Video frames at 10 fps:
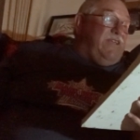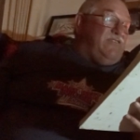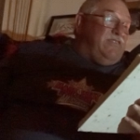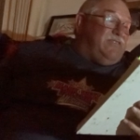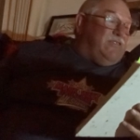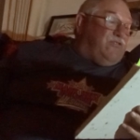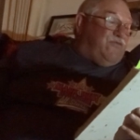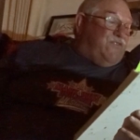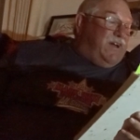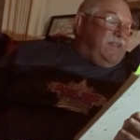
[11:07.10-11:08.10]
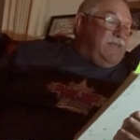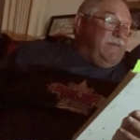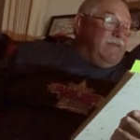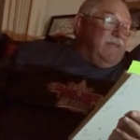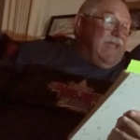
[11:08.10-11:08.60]
isn't this fun?
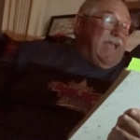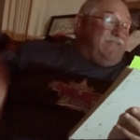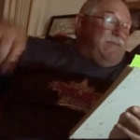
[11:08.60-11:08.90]
as